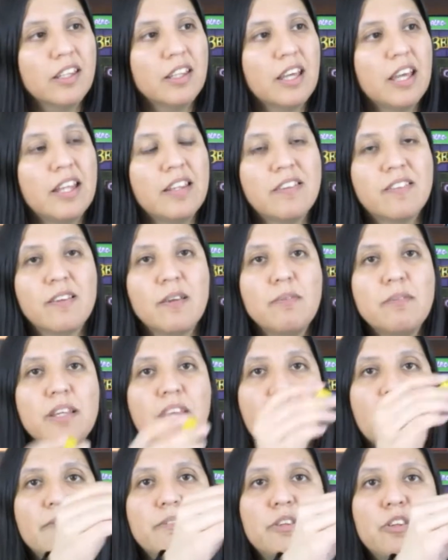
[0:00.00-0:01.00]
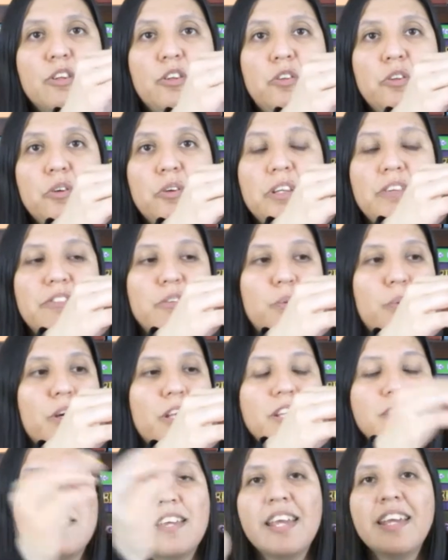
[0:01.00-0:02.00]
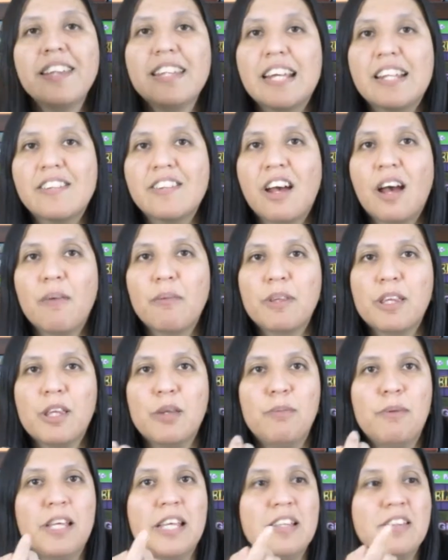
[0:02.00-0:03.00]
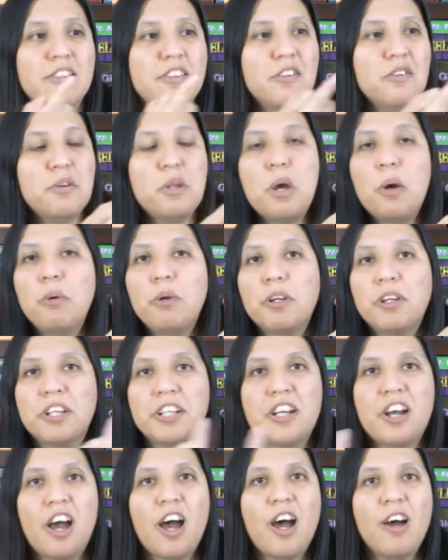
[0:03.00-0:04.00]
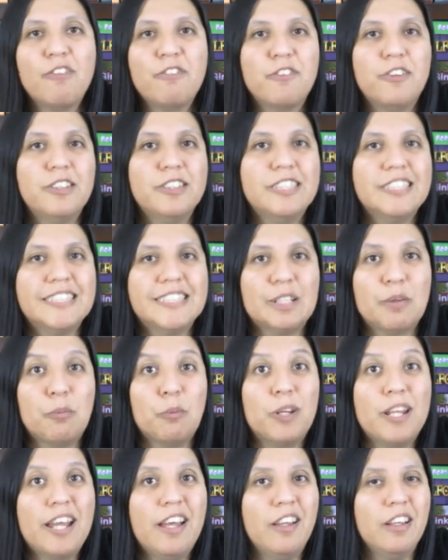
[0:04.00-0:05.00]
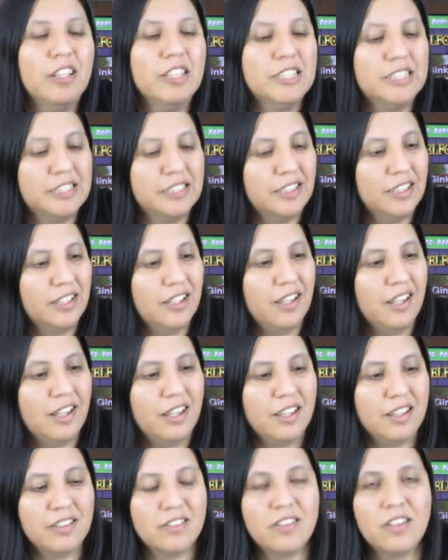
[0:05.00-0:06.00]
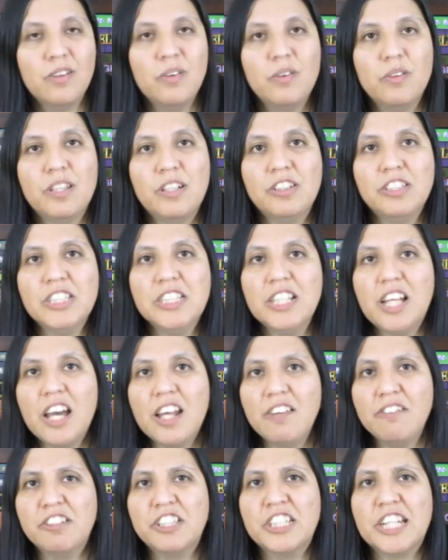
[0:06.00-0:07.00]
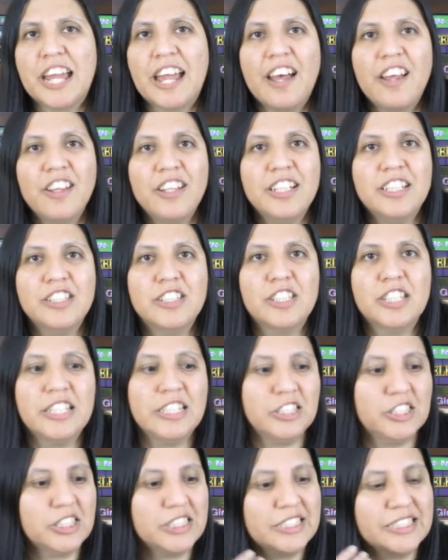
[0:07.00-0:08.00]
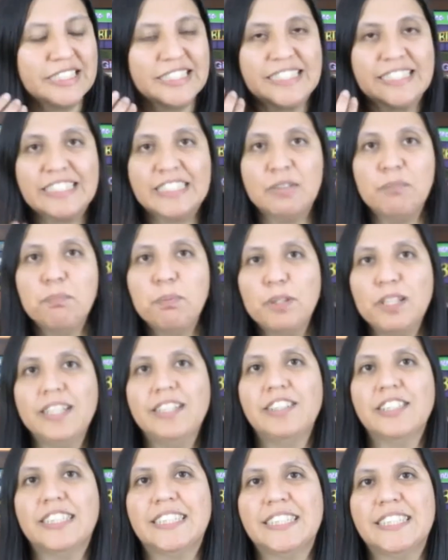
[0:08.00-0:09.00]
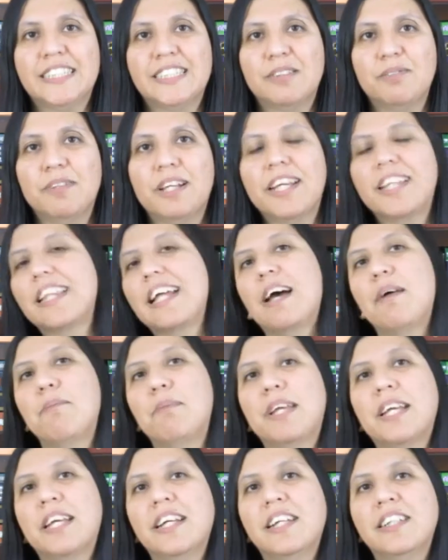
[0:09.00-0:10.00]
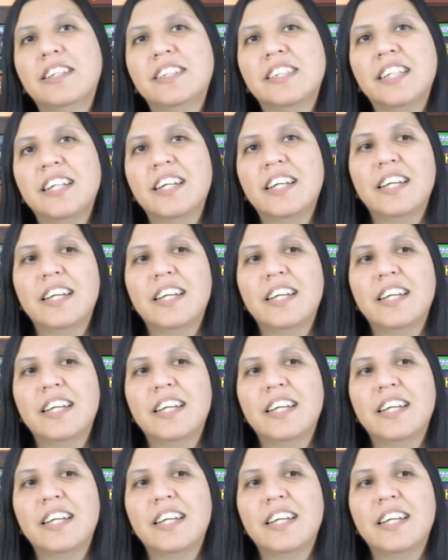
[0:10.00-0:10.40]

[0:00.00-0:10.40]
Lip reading: And sometimes you don't even want to take that top cube because you know you're going to offer it to someone else. So there's a lot of challenge in just a simple little system like that, because